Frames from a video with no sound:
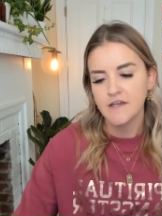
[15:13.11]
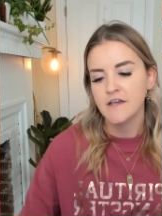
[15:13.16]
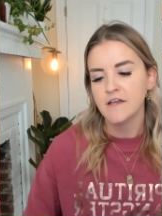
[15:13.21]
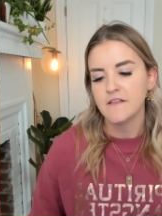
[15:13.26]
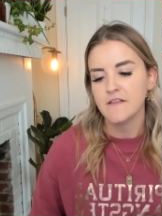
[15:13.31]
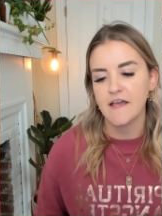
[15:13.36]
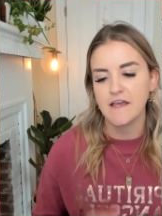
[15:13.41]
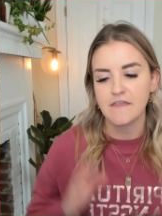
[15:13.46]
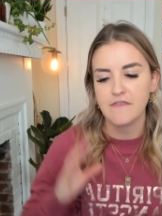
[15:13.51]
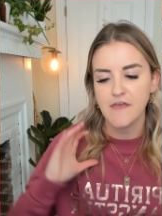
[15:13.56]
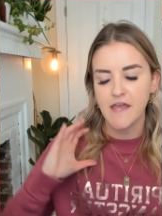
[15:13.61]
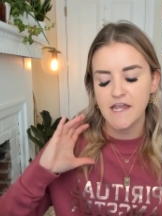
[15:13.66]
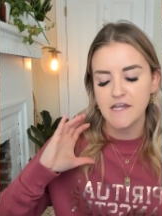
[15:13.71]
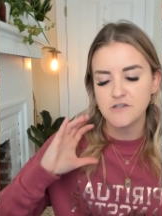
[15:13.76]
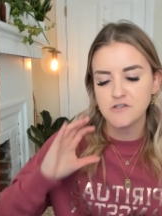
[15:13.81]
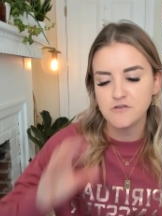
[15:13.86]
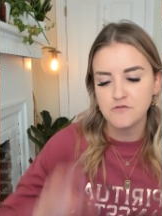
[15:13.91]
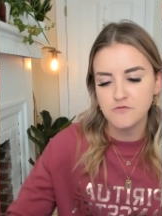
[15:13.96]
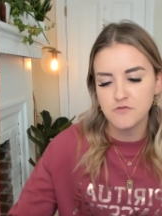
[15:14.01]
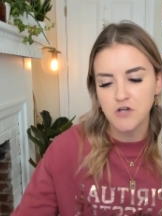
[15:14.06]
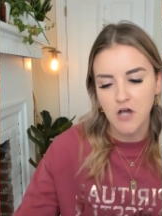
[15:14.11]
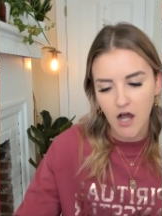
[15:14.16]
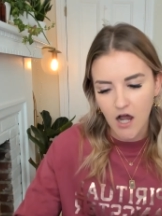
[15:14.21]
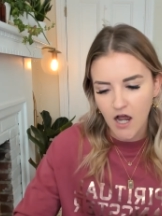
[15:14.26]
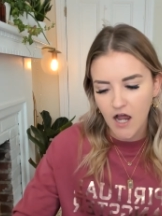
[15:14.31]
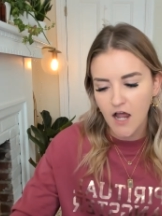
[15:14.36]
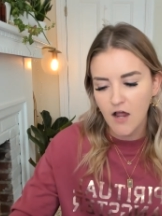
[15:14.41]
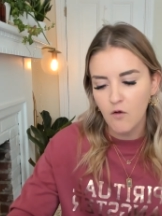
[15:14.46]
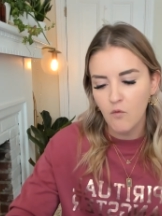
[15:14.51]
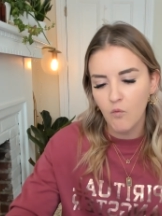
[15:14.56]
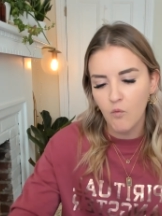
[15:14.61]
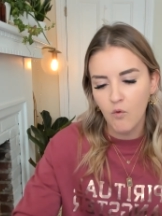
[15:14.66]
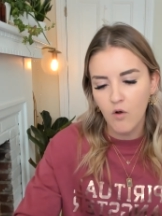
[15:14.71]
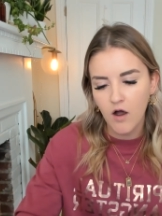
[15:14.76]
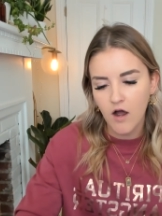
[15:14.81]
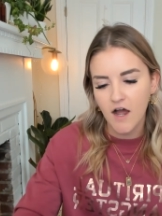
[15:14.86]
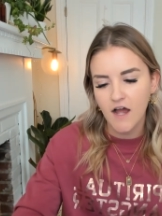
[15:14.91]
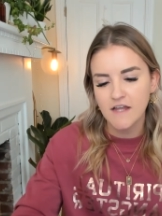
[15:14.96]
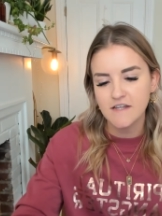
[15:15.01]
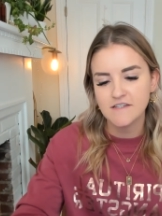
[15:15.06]
Like they do not
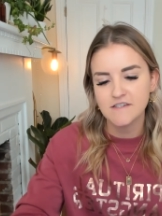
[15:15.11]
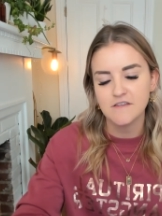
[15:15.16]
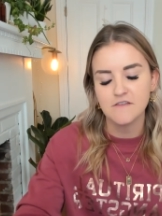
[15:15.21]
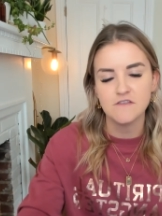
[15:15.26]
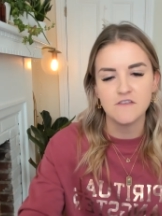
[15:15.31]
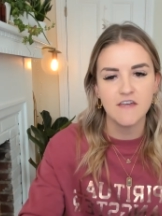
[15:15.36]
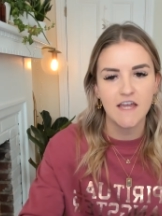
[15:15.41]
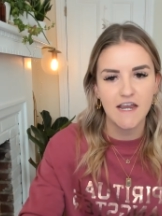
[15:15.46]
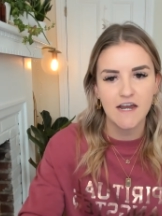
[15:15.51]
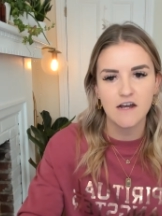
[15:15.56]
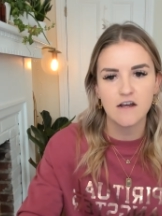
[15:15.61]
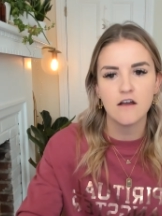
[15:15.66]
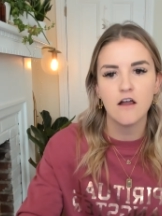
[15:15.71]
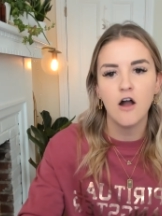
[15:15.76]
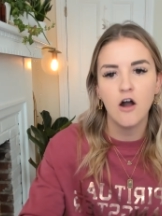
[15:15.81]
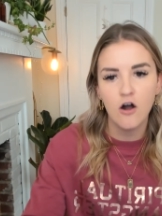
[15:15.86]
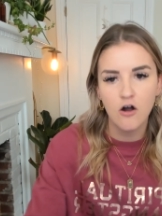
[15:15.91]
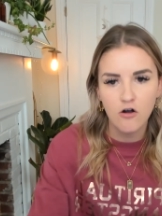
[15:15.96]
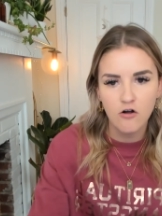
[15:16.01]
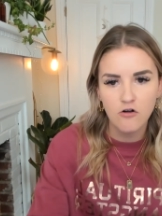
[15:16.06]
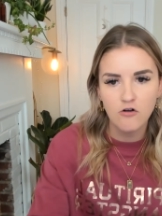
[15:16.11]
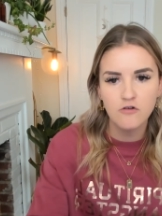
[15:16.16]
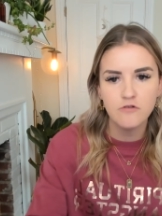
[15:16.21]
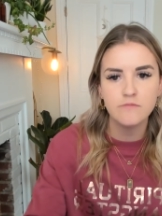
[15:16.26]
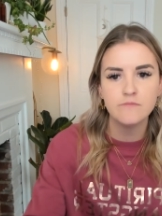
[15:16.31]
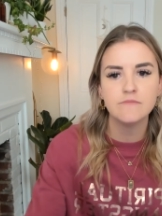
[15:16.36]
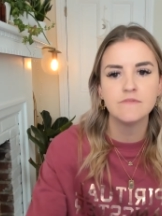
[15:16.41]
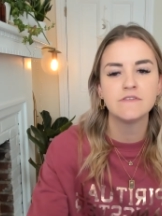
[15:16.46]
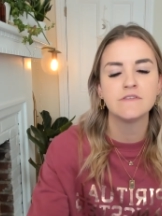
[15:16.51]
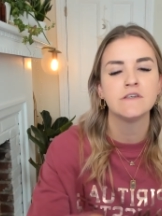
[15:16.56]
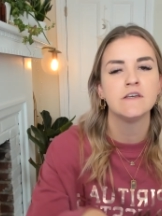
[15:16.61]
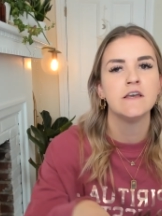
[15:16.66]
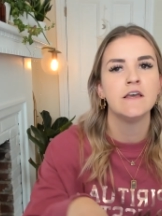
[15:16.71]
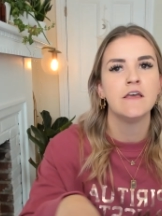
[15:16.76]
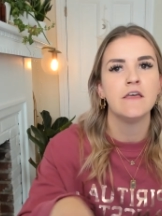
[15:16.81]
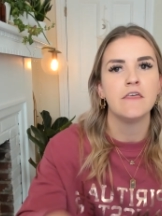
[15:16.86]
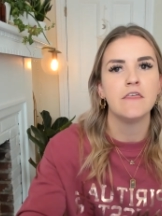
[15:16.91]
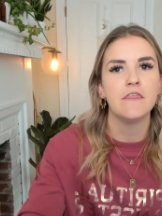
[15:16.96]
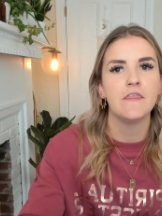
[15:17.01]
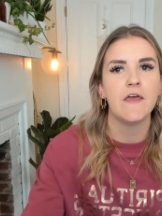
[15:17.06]
want their homes,
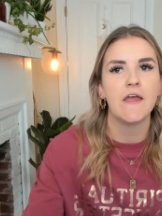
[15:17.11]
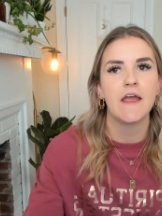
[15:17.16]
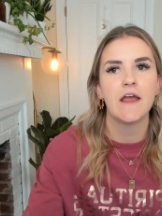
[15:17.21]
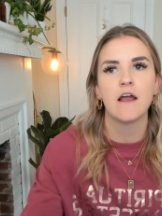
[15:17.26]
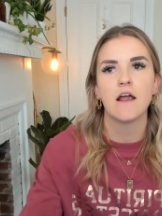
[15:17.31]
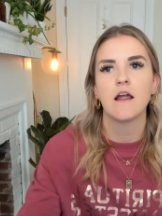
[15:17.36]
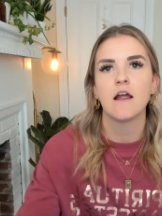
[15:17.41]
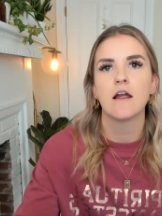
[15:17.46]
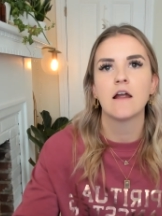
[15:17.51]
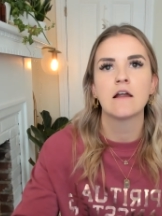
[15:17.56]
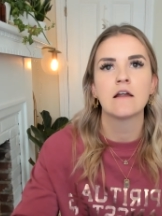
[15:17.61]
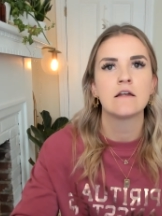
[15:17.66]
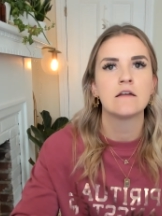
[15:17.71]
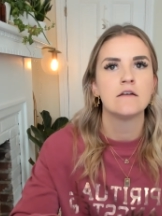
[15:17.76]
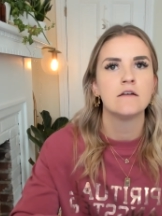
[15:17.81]
their